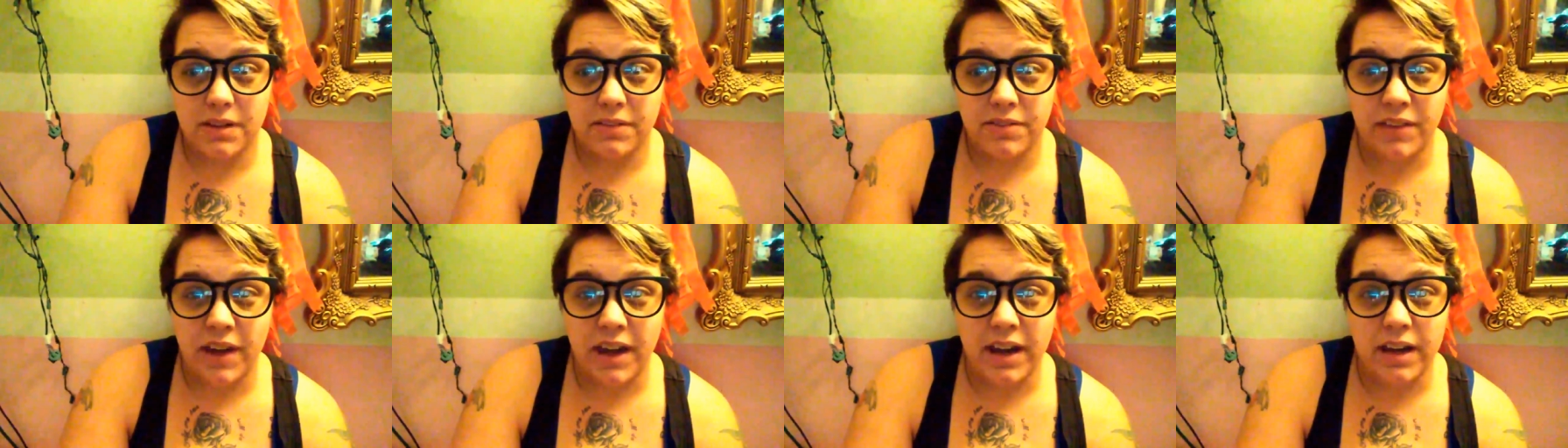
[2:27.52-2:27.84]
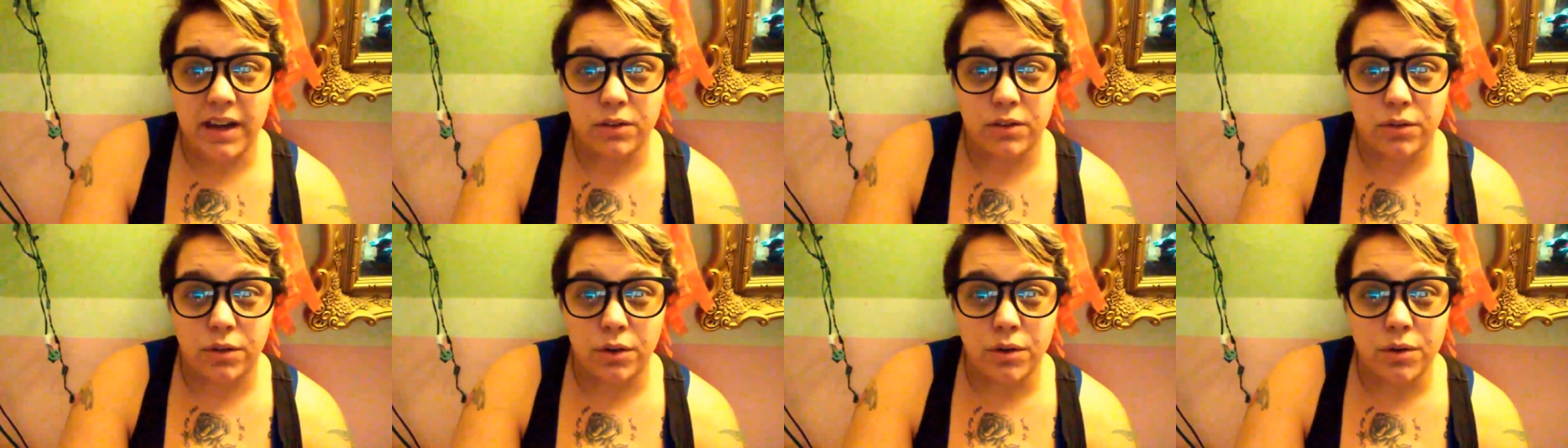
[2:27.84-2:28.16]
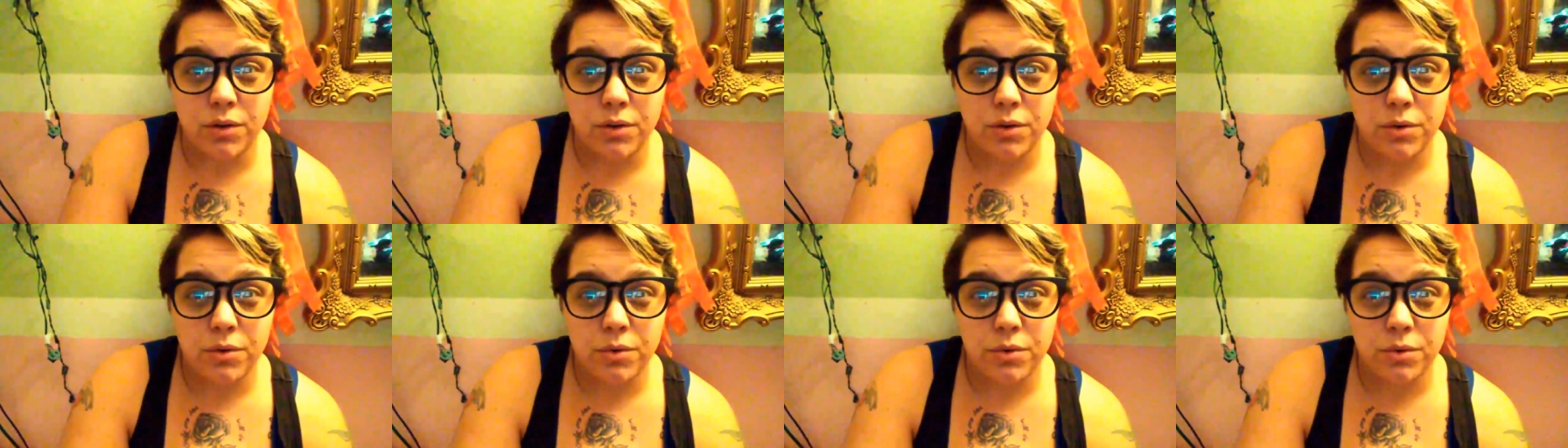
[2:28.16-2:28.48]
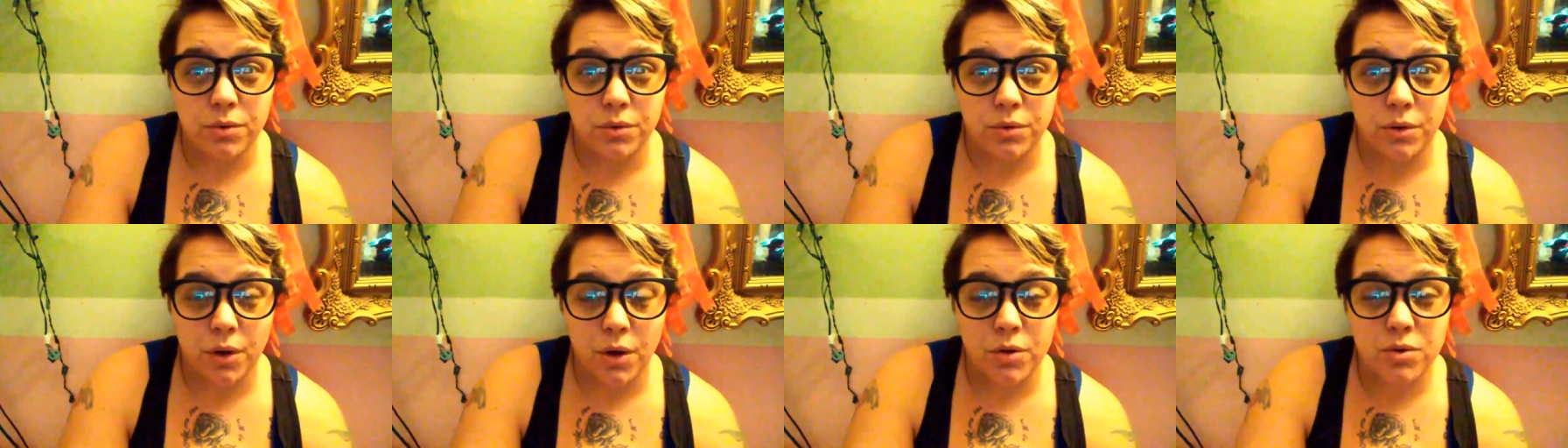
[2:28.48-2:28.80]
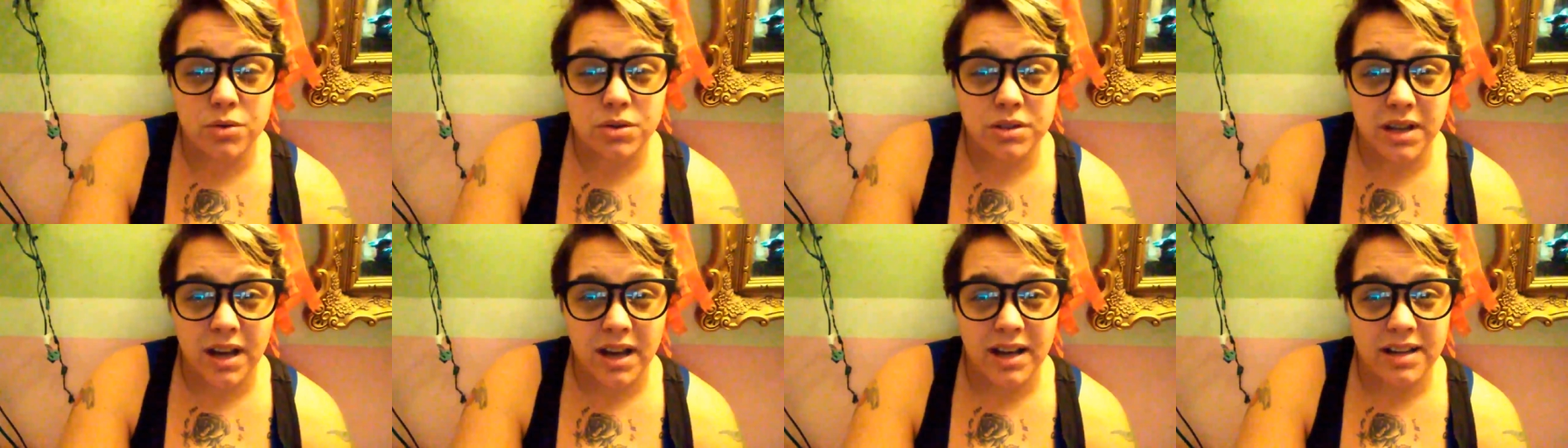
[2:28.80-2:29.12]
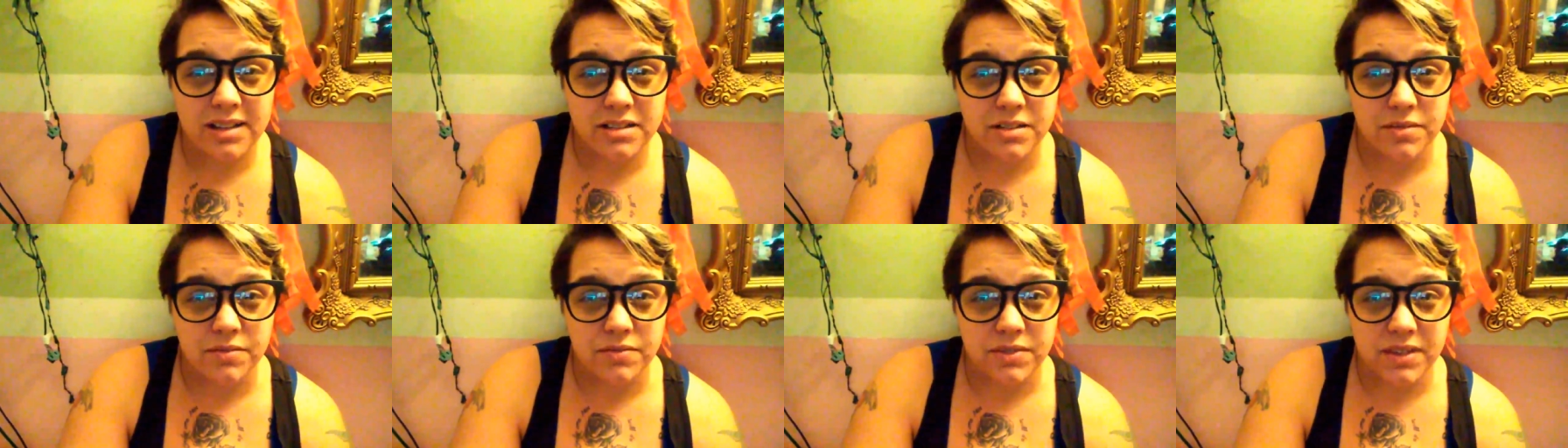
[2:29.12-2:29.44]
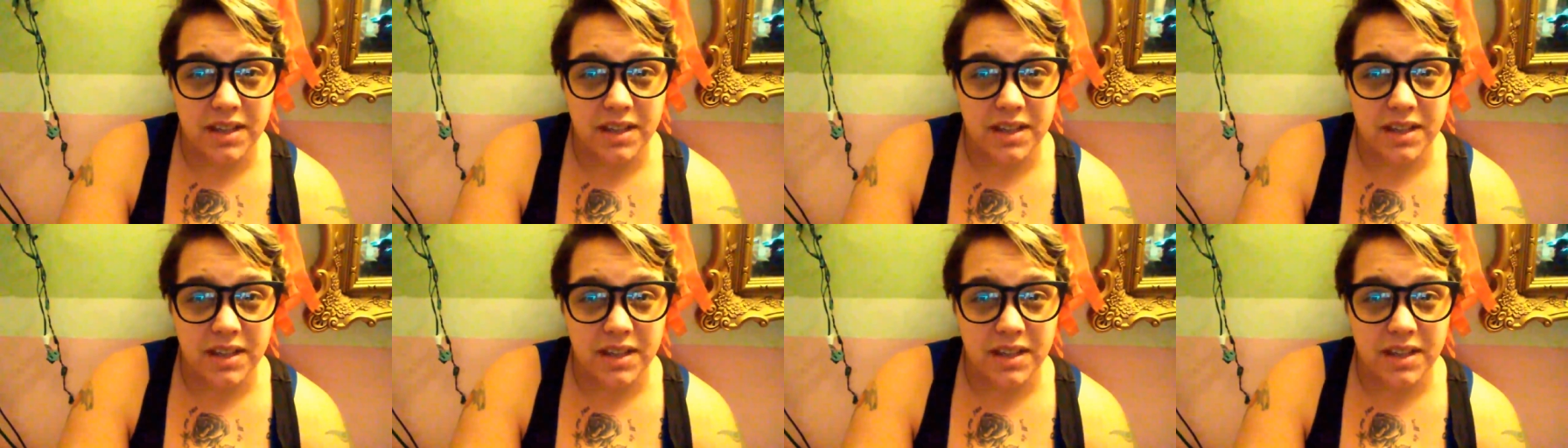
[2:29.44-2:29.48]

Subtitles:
they do those kinds of